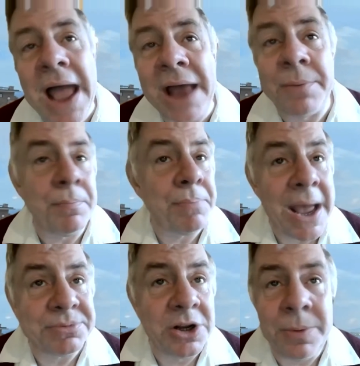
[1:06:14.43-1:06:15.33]
add
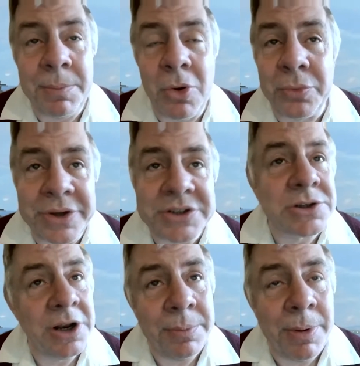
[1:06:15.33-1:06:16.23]
perhaps a little bit more risk,
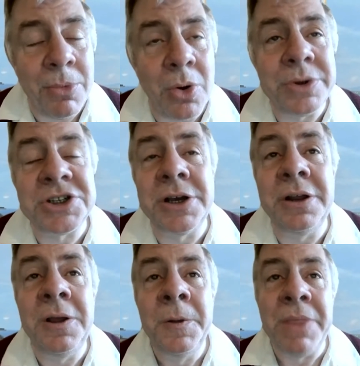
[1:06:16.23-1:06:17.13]
so a little bit more
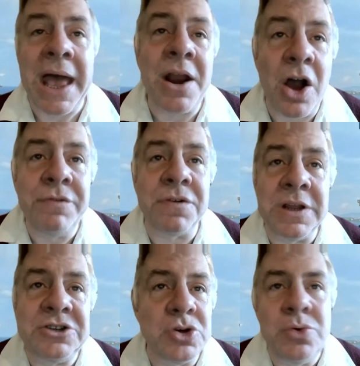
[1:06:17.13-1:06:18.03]
return, and
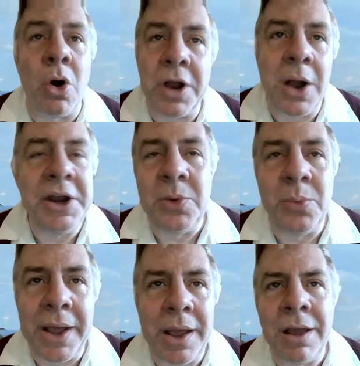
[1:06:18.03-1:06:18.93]
hopefully do not go
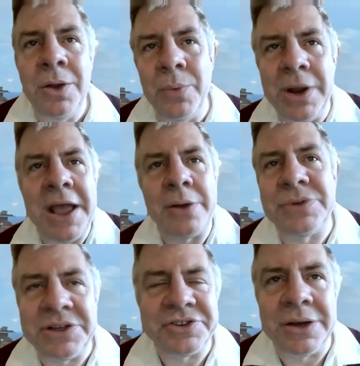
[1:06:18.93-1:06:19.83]
anywhere when
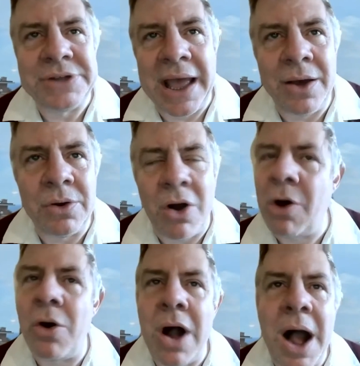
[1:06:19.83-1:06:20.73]
equities go down
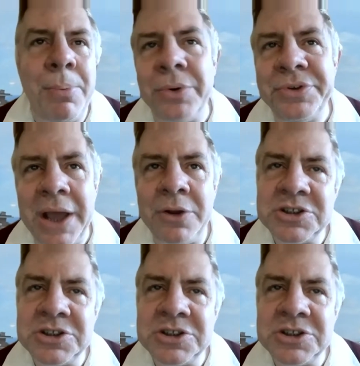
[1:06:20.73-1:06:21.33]
or up or down.